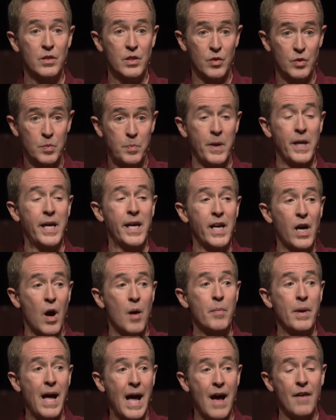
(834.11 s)
And so speaking
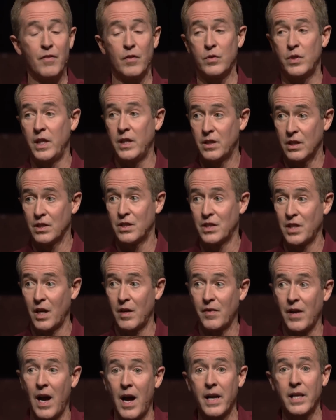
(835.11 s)
on behalf of Jesus, the
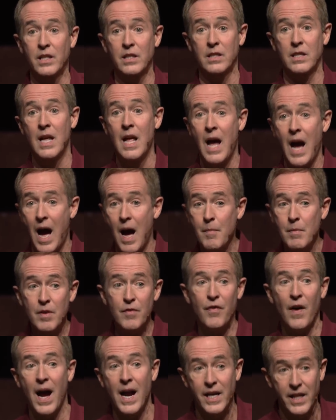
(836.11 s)
Son of God, he says, I'm
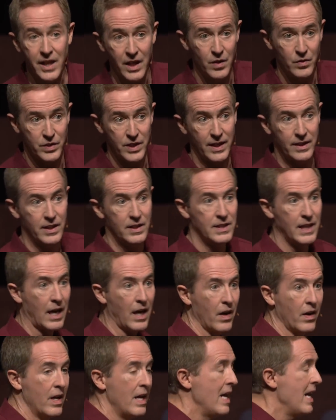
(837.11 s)
inviting you. Check this
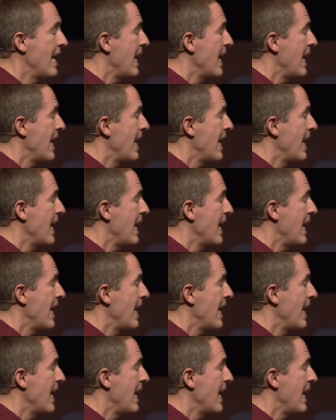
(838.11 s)
out.